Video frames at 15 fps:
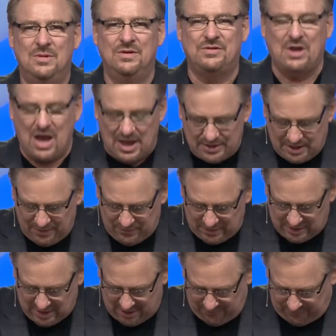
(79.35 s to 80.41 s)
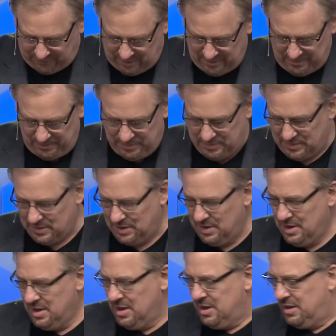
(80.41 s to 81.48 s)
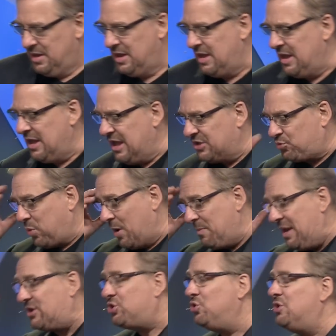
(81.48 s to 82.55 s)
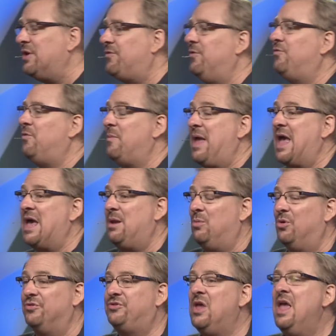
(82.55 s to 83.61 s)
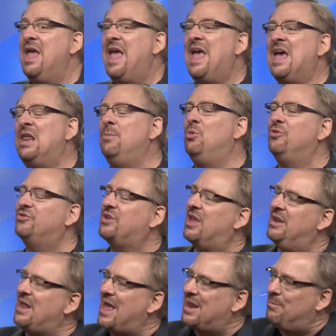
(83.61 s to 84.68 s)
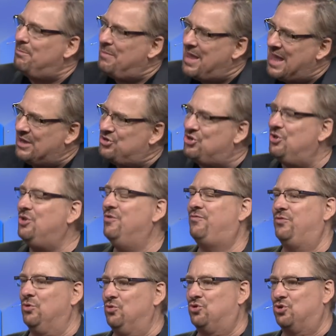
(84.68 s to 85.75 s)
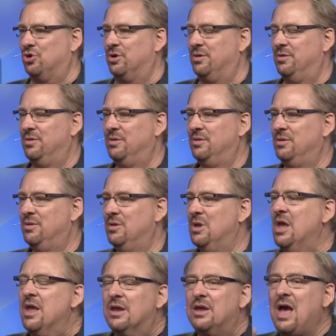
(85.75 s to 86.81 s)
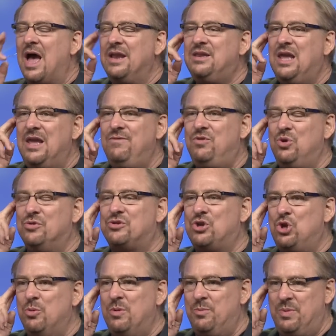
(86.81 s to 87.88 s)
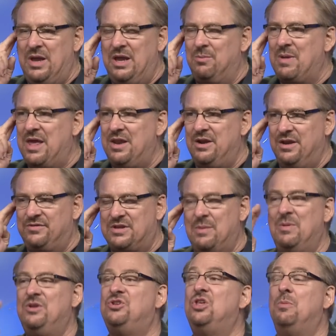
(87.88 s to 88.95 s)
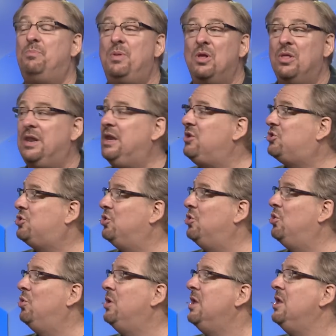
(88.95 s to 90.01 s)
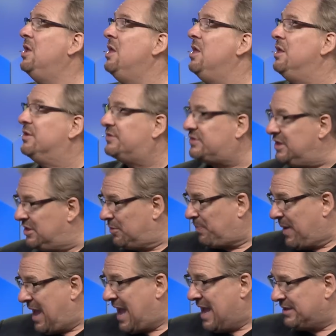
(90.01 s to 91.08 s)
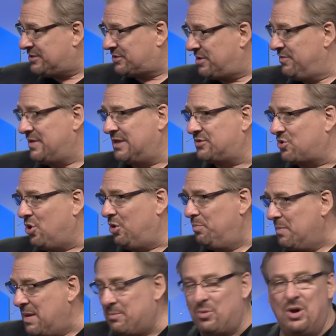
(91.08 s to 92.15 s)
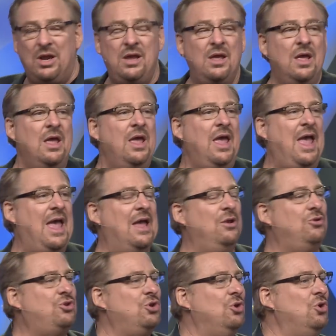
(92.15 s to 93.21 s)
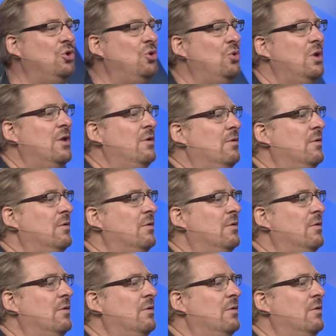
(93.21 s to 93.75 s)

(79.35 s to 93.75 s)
is a God-given gift. It's what makes you different from animals. Animals cannot imagine the future. God gave you as a human being, made in his image, the ability to see the past, that's called memory, and to